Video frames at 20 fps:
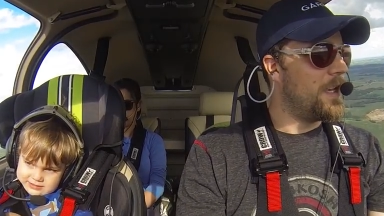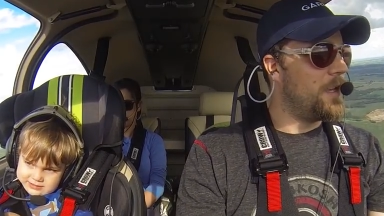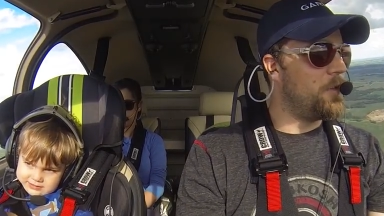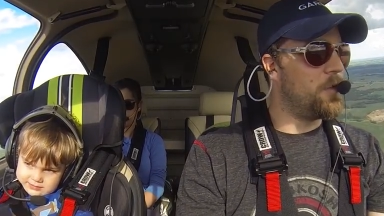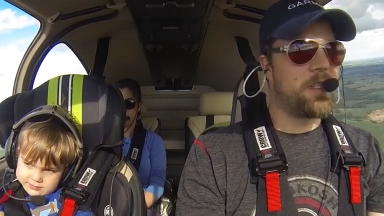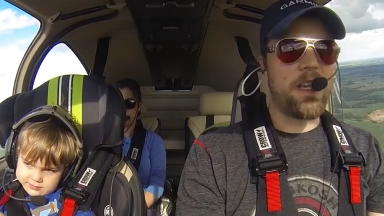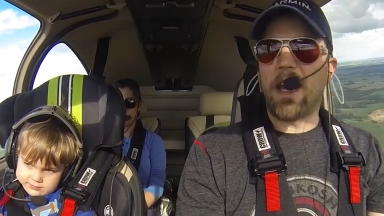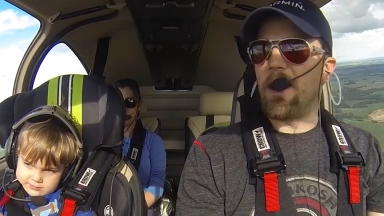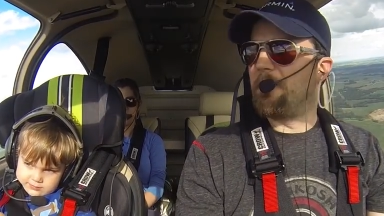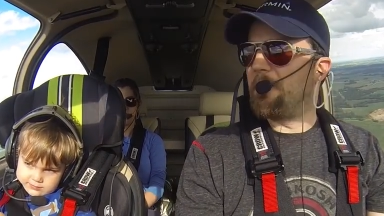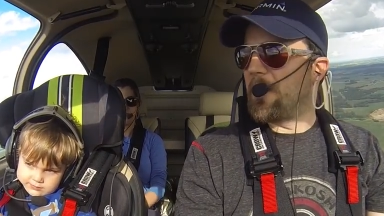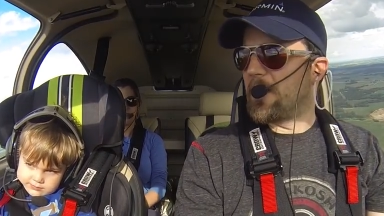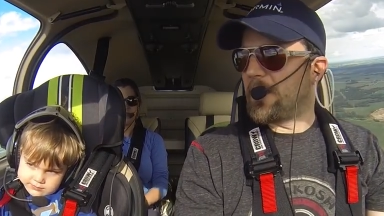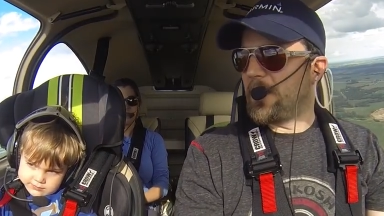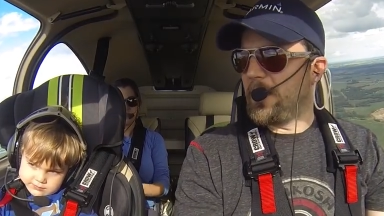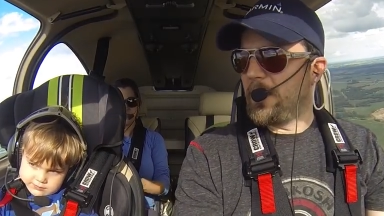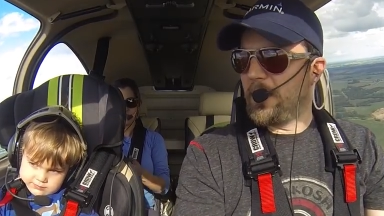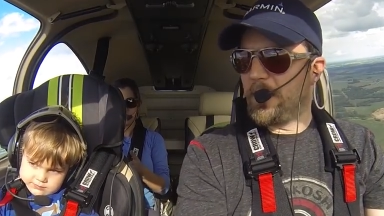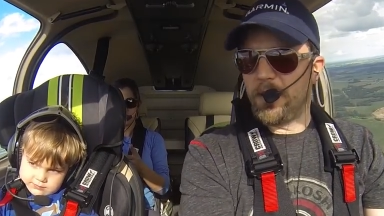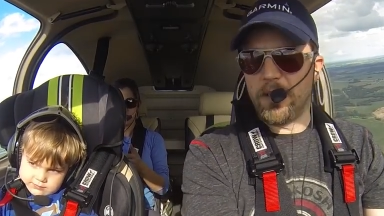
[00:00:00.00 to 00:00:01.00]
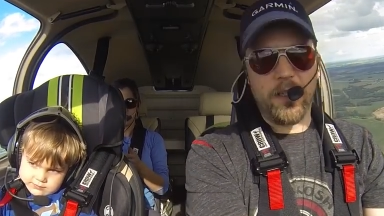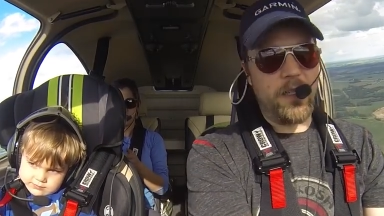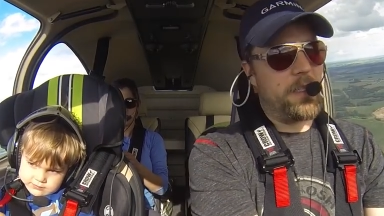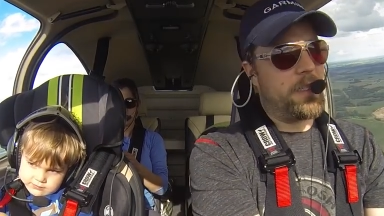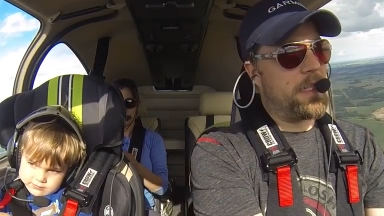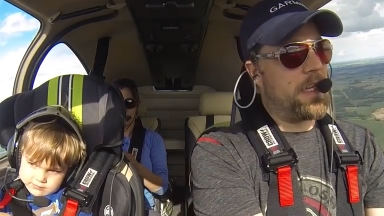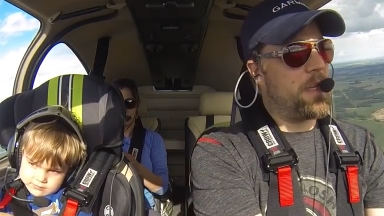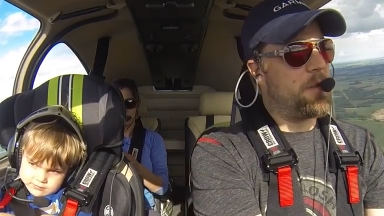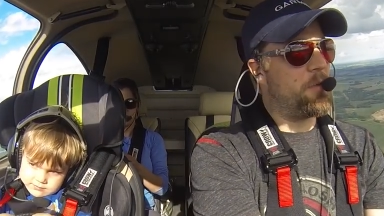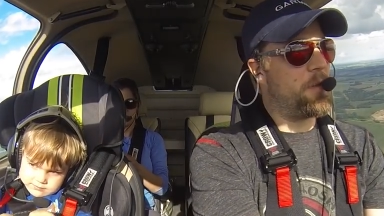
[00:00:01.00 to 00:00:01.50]
Speaker 1: he was kind of fussy
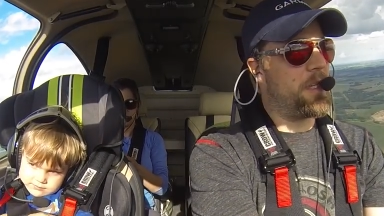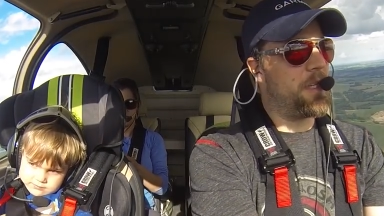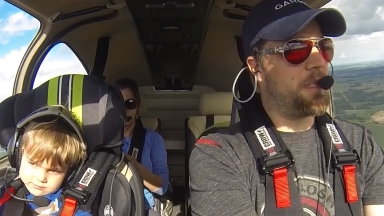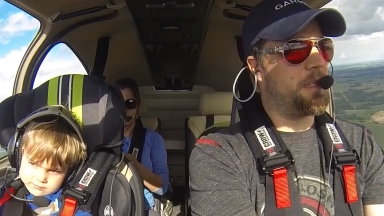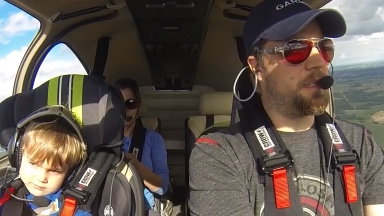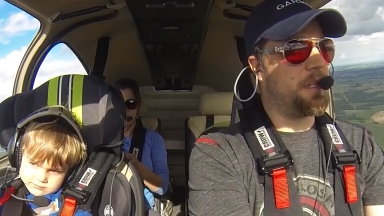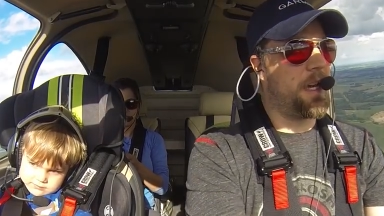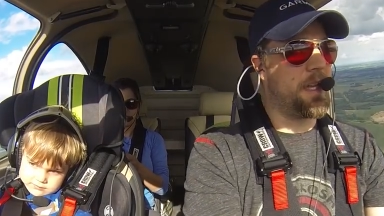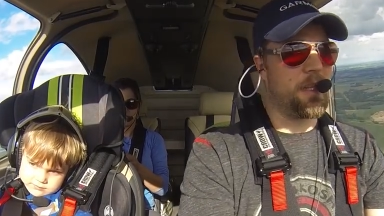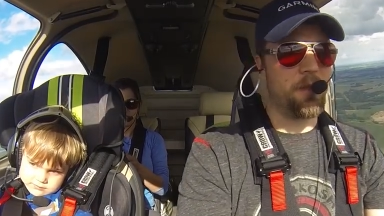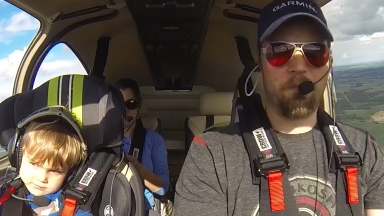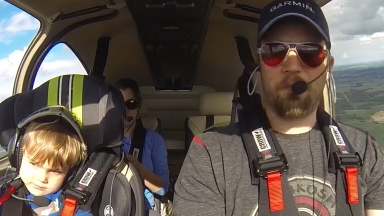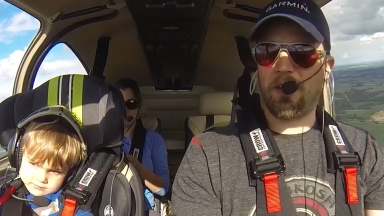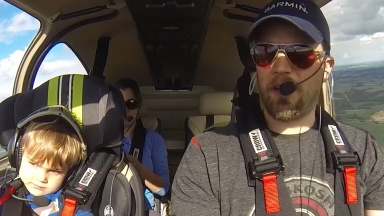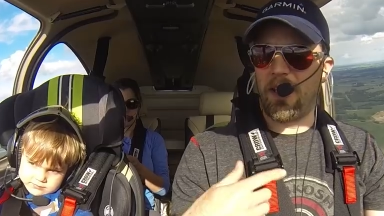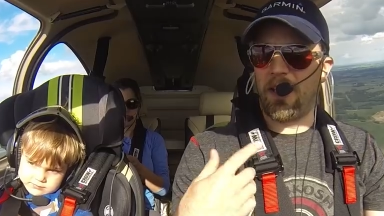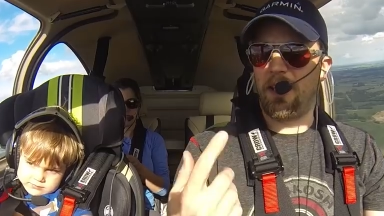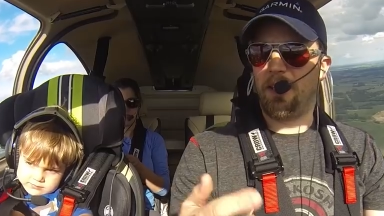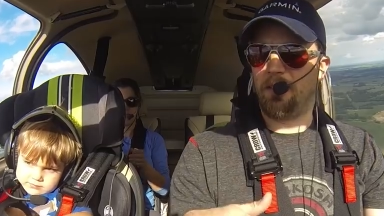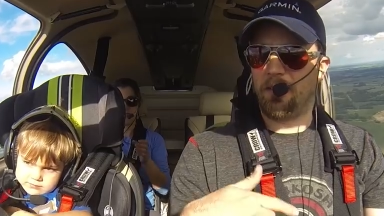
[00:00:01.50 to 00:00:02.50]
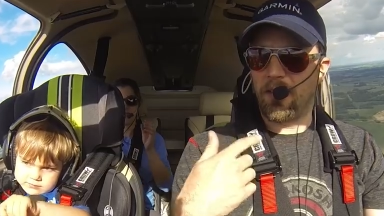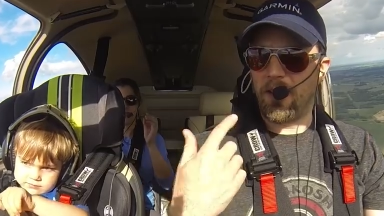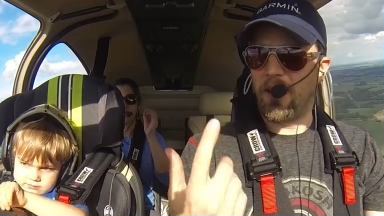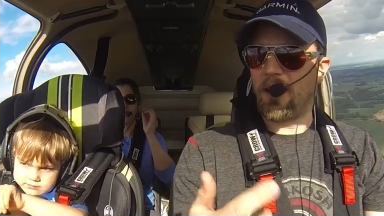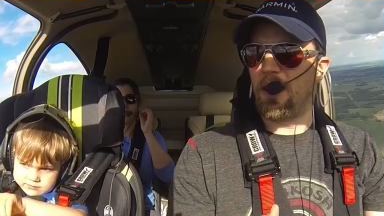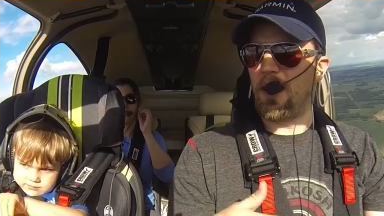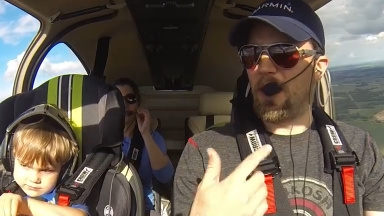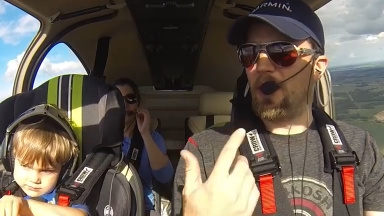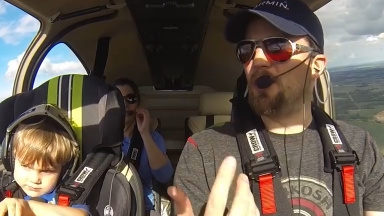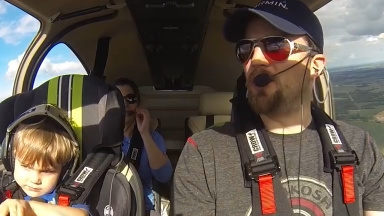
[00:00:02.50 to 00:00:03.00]
until we got the plane,
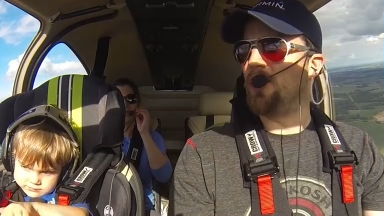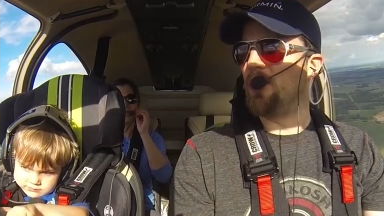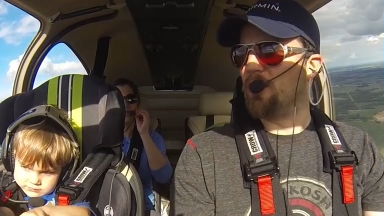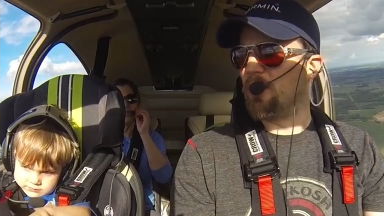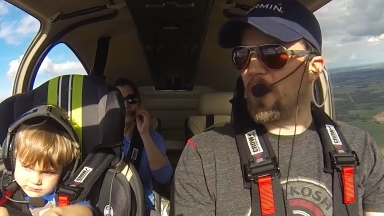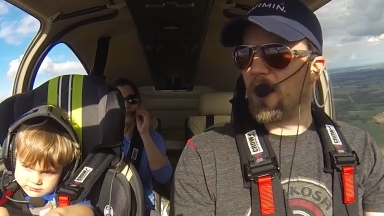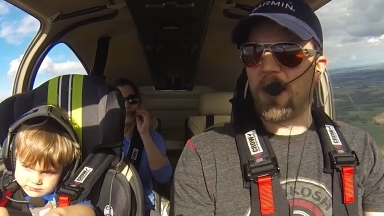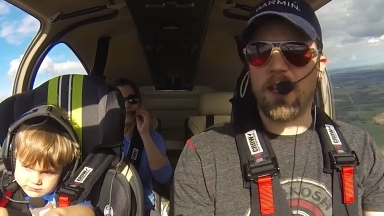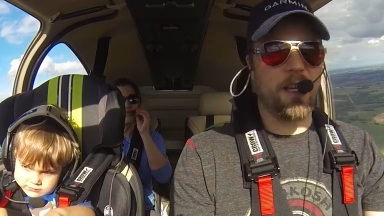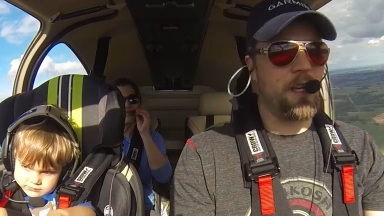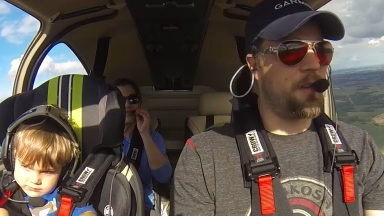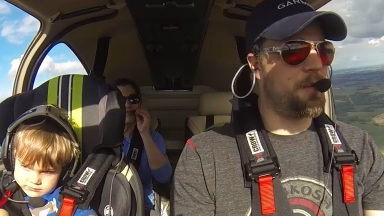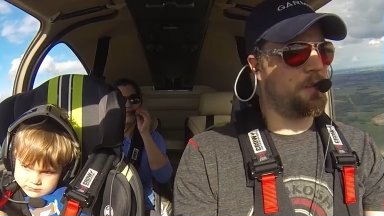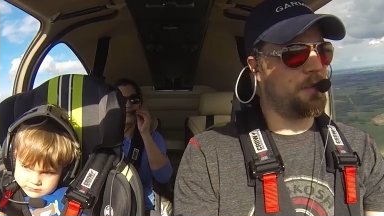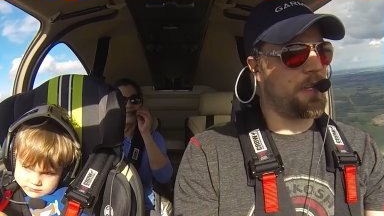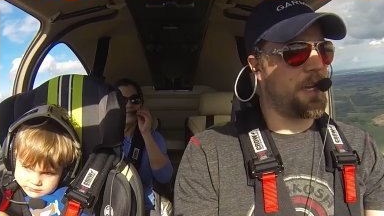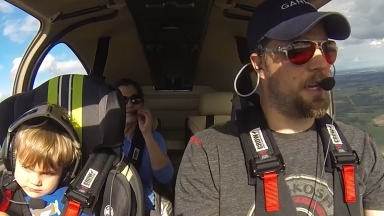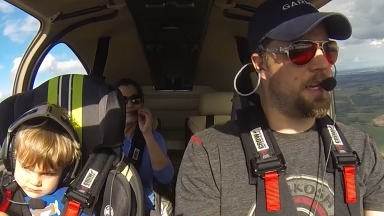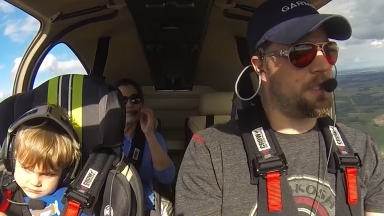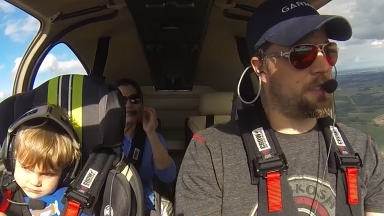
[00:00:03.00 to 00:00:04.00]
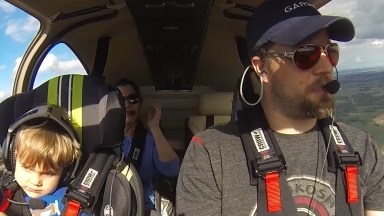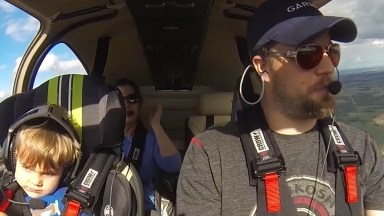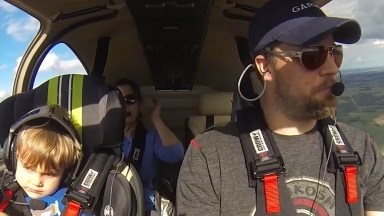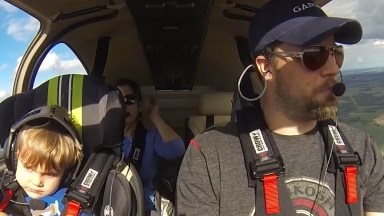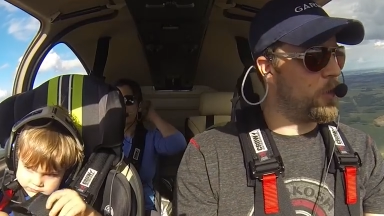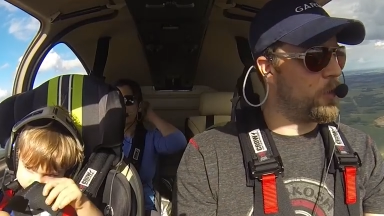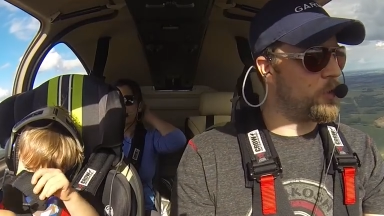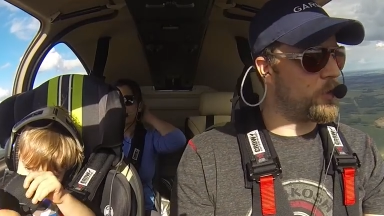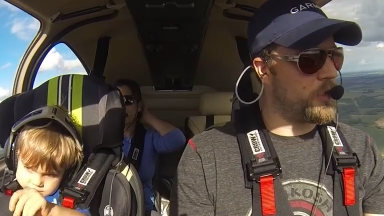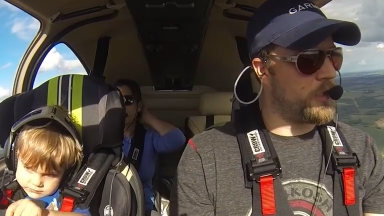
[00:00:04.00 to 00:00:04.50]
the engine running, and kind of some
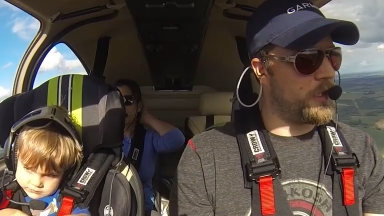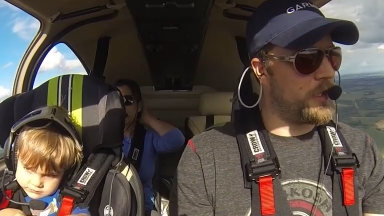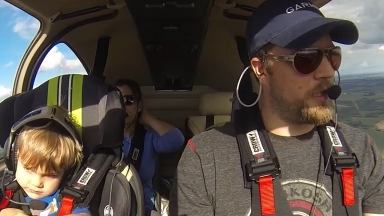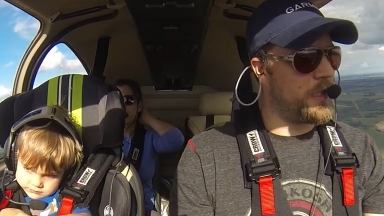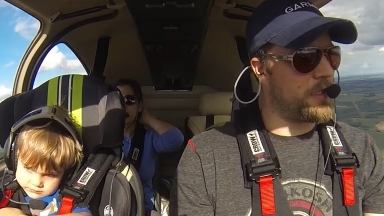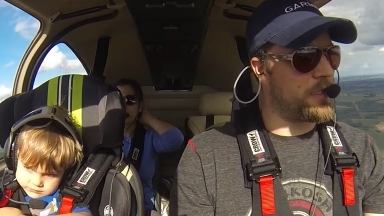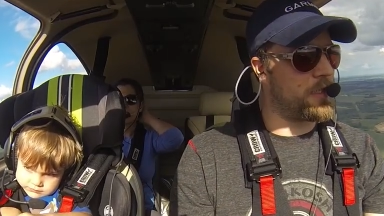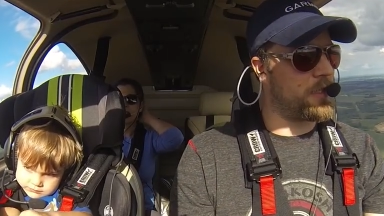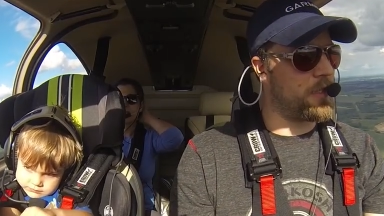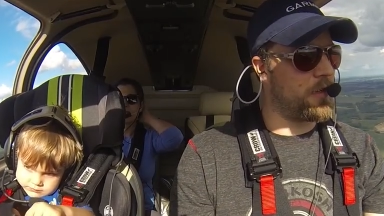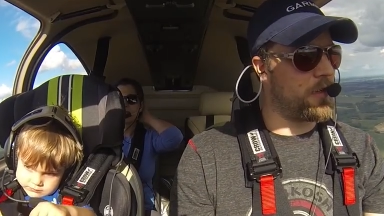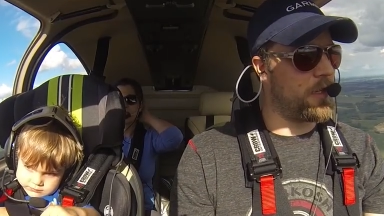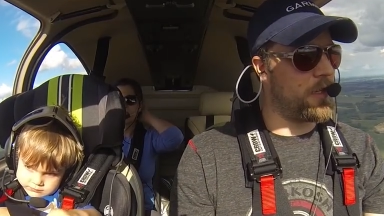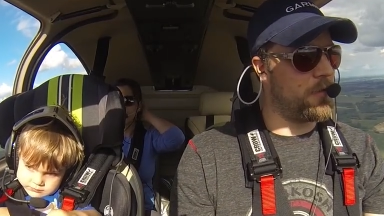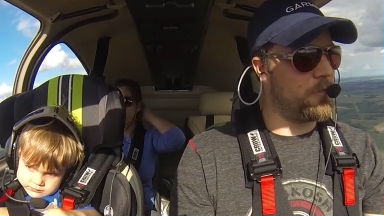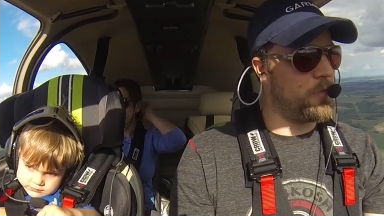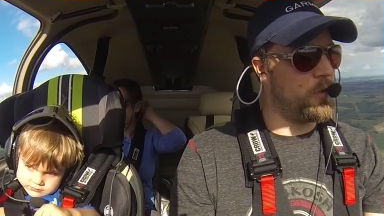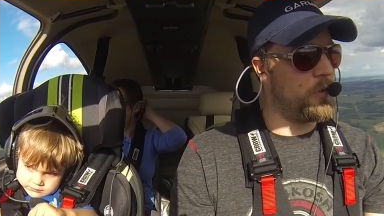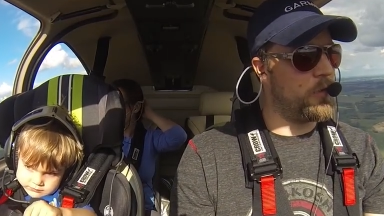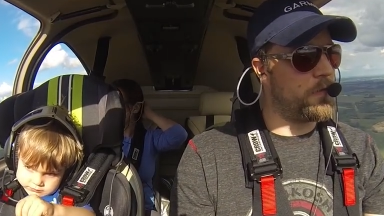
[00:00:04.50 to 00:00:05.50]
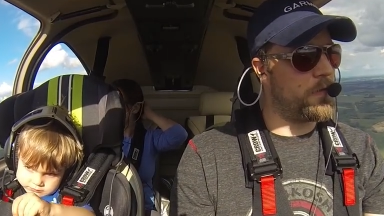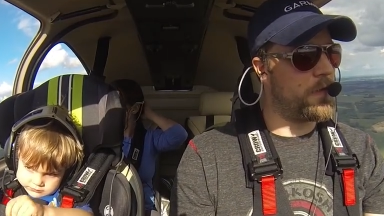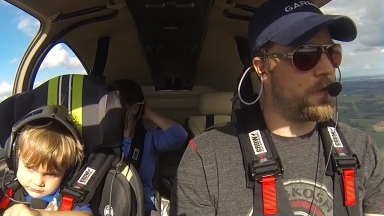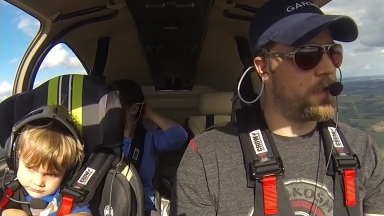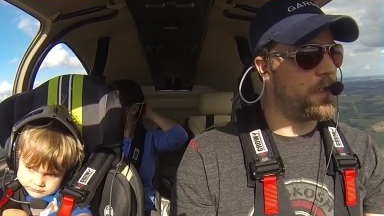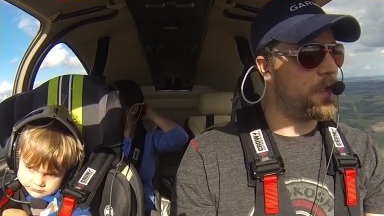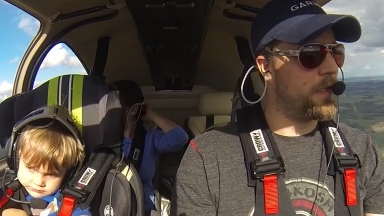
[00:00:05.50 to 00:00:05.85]
motion and us starting to move.